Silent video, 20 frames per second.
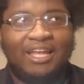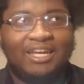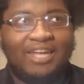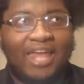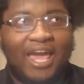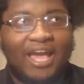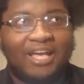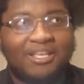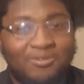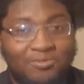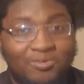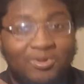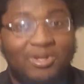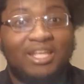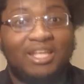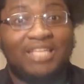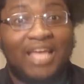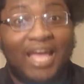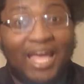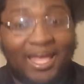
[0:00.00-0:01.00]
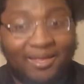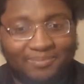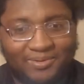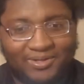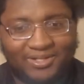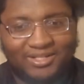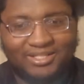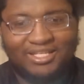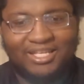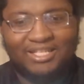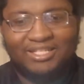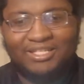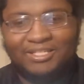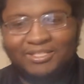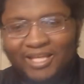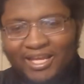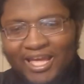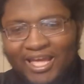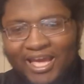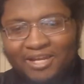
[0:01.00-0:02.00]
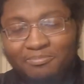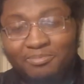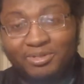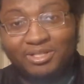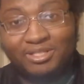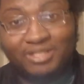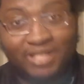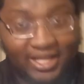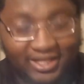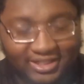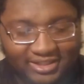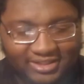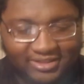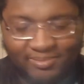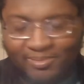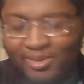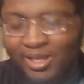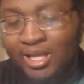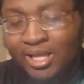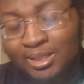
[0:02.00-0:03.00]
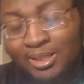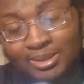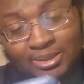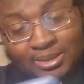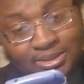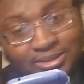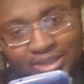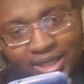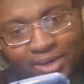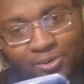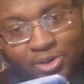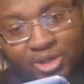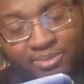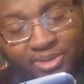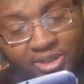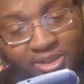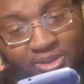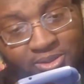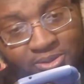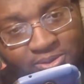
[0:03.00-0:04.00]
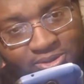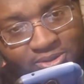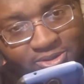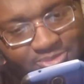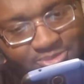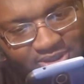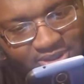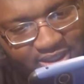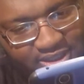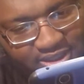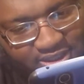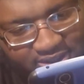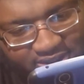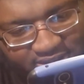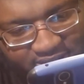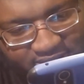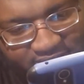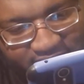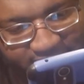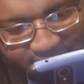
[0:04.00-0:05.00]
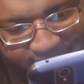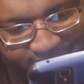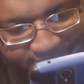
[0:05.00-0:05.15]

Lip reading: that's when this happens. And Stain had to protect him. That would have been cool, but I guess not.